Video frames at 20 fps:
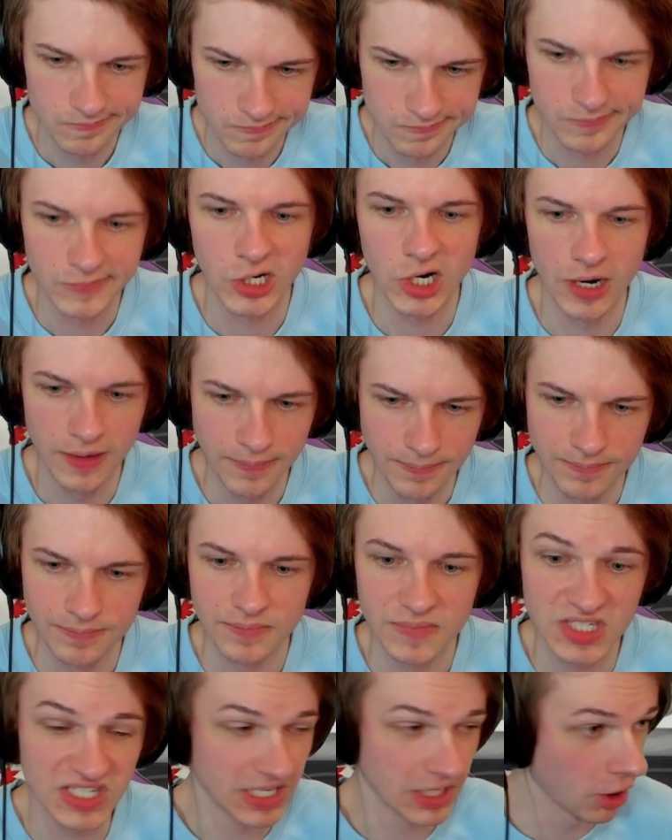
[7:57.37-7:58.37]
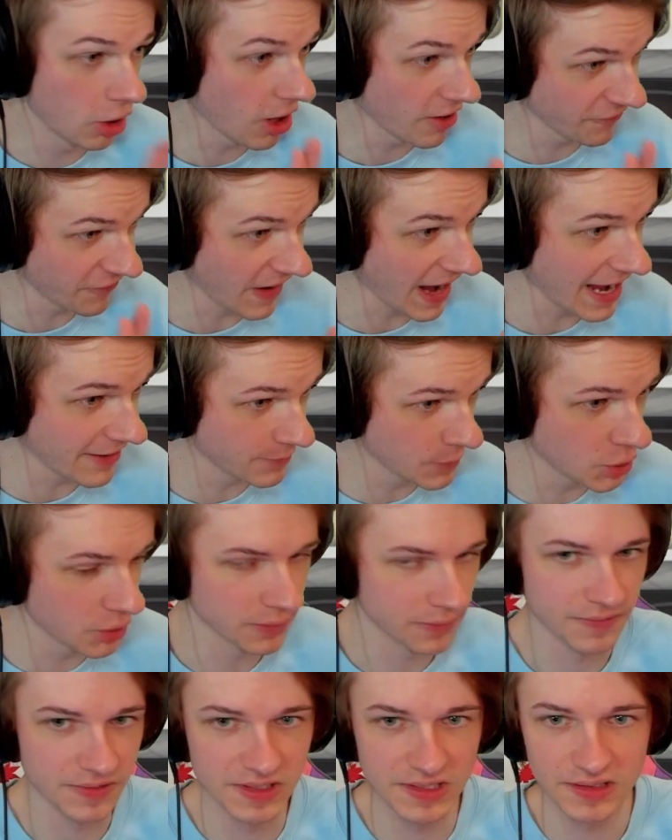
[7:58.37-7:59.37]
Okay. Still on five
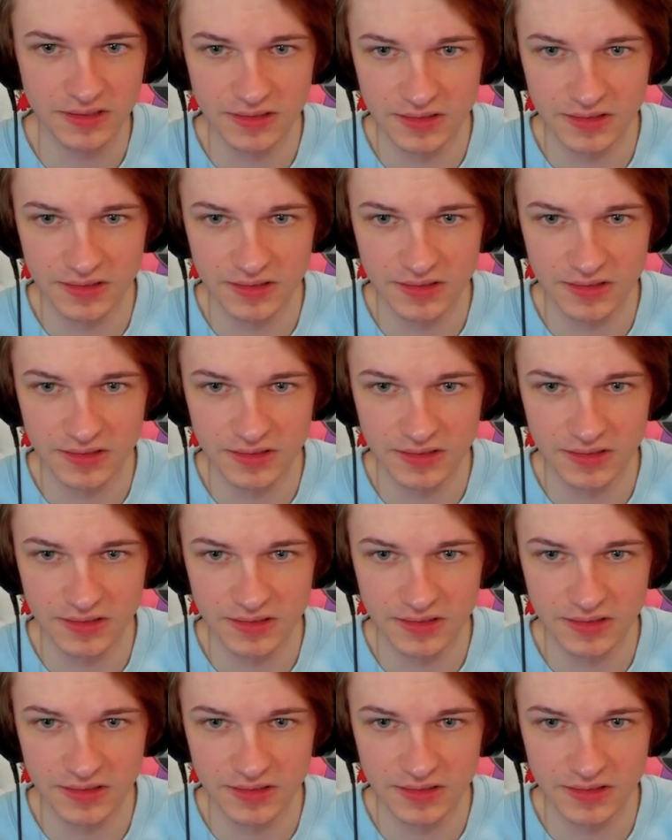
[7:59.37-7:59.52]
moves.